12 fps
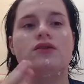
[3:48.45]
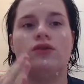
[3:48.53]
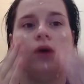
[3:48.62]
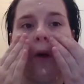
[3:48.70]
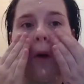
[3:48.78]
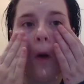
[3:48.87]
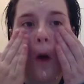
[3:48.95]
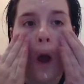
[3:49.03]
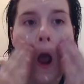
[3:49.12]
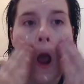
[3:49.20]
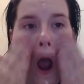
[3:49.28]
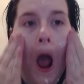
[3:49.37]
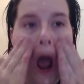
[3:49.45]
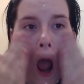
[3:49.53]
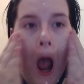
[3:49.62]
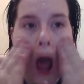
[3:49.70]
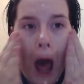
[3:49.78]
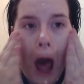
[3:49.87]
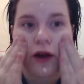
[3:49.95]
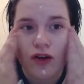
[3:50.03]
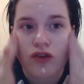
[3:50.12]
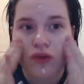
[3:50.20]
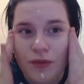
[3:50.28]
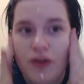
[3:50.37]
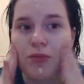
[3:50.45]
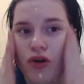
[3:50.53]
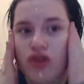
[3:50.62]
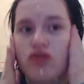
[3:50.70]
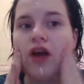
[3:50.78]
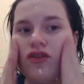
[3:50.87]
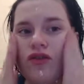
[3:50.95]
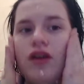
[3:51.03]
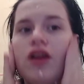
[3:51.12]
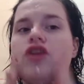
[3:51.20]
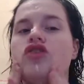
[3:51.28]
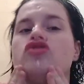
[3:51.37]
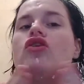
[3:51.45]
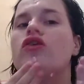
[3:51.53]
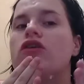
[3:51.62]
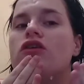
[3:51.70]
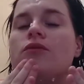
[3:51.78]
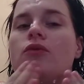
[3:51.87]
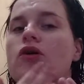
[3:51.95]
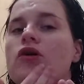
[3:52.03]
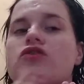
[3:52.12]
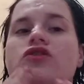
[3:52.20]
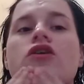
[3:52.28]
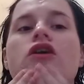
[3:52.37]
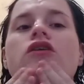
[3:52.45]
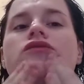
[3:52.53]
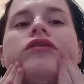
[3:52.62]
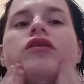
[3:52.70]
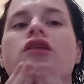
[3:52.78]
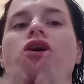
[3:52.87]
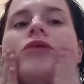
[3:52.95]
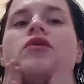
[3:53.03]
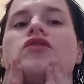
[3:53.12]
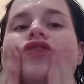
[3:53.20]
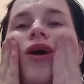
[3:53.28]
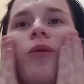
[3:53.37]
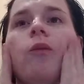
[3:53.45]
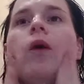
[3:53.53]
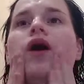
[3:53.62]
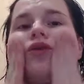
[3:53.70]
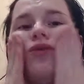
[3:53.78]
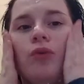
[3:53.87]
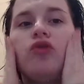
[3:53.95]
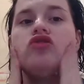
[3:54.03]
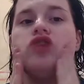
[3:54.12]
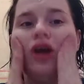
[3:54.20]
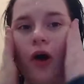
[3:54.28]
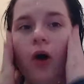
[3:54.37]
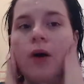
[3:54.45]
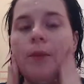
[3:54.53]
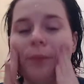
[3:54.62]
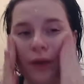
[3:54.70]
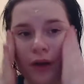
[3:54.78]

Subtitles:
So I just rub this moisturiser in a circular motion along my skin whilst pushing up.